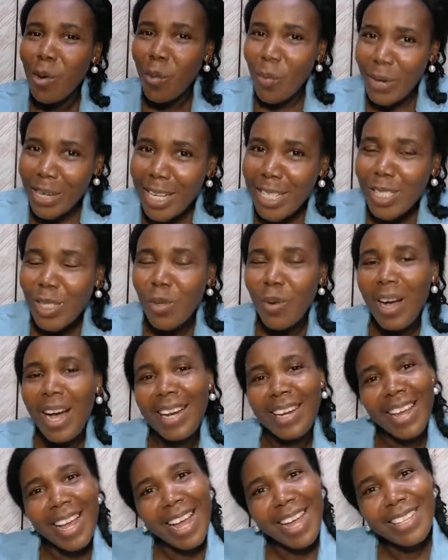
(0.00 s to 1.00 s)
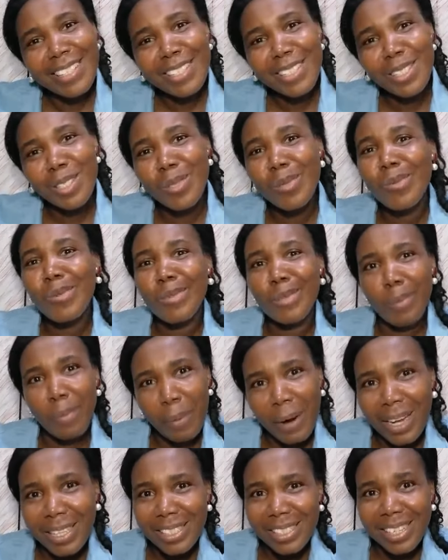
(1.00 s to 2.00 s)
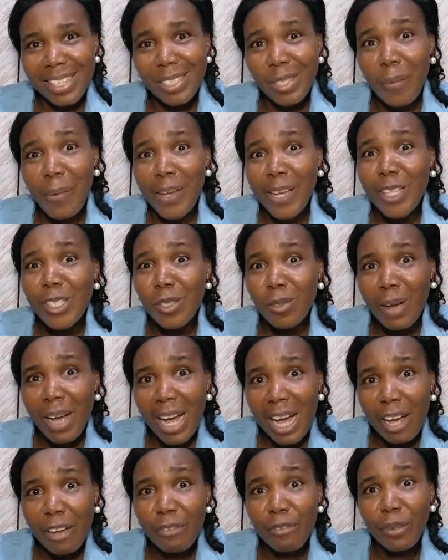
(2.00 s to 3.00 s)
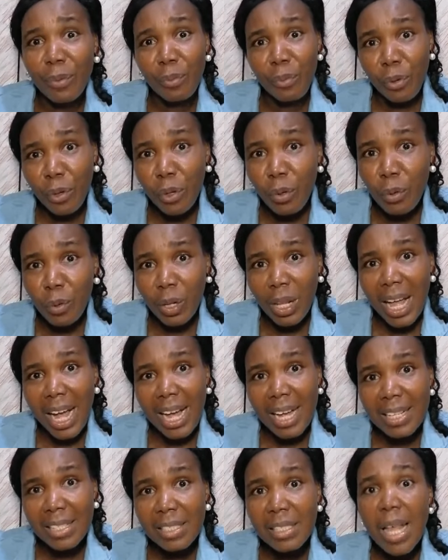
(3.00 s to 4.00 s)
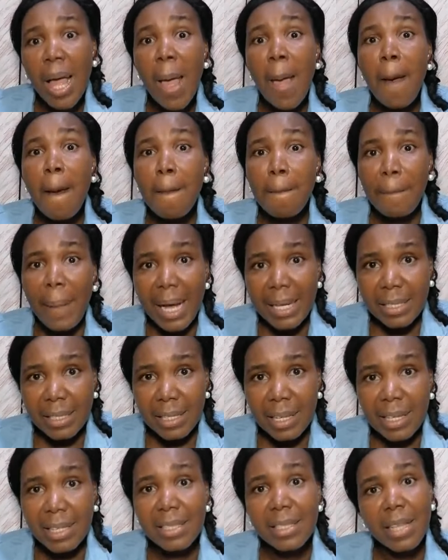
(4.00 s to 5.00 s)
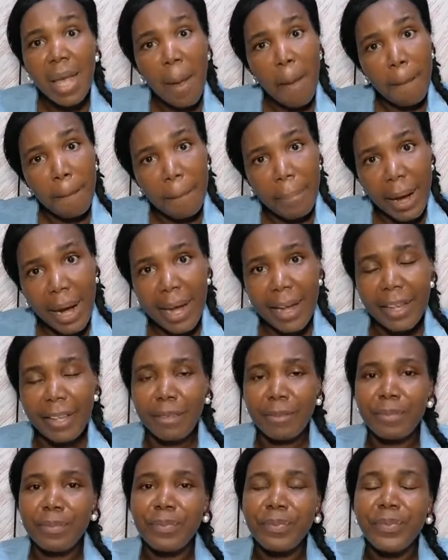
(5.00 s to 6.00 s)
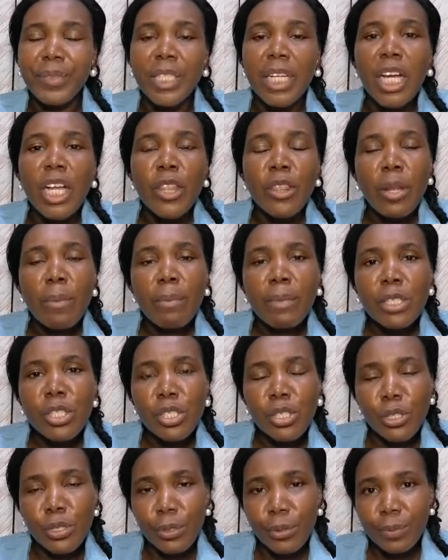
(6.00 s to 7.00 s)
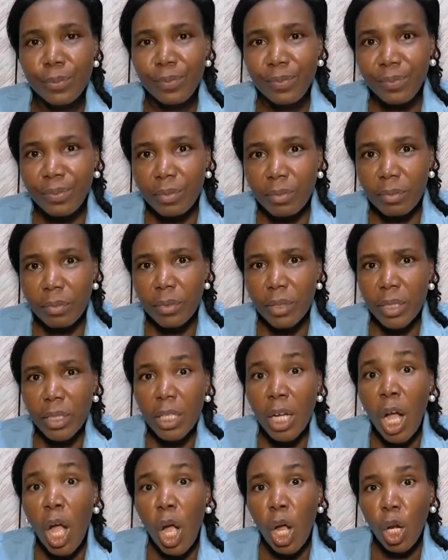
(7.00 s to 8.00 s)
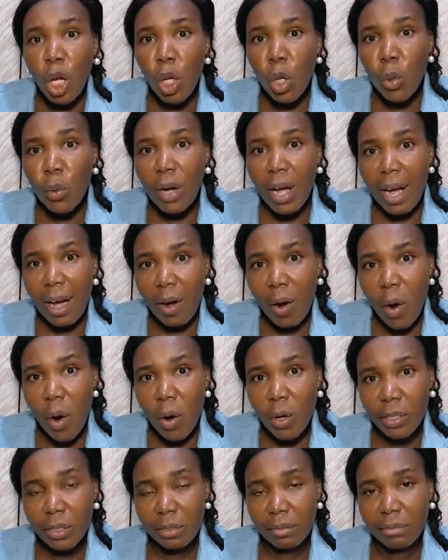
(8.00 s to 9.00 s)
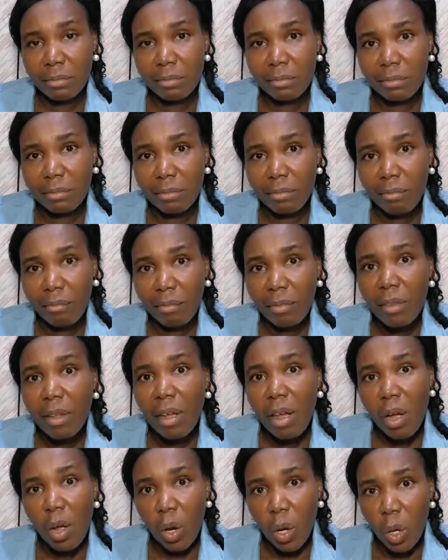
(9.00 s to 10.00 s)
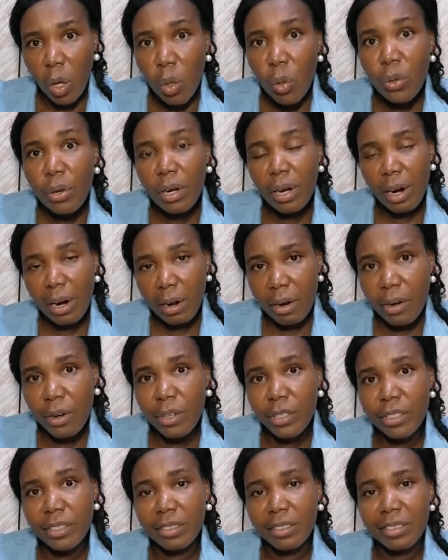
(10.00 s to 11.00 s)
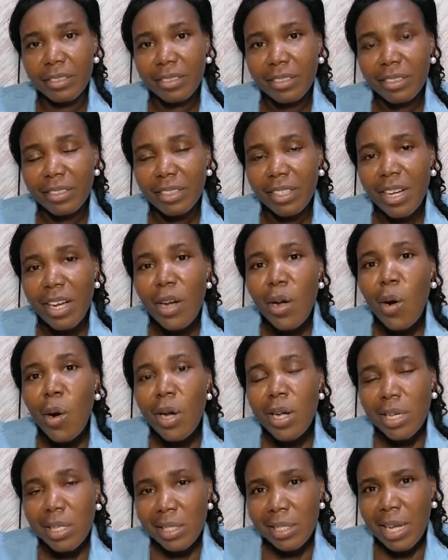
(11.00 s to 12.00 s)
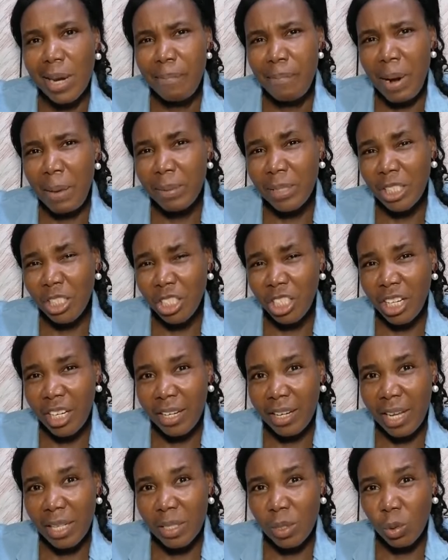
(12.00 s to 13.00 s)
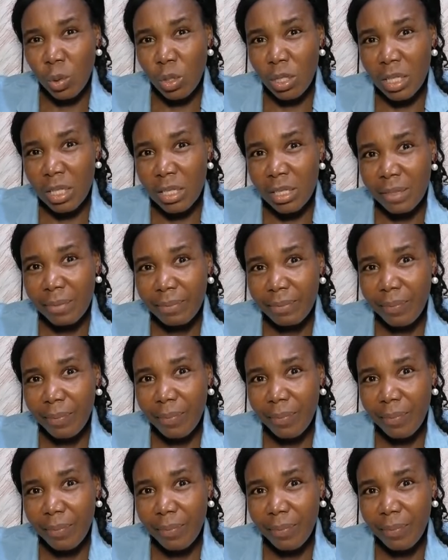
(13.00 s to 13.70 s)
We need to add S to the passer. So we're going to have the plural as passers by. Number 2, looker on. Looker on. Is there a preposition in that word?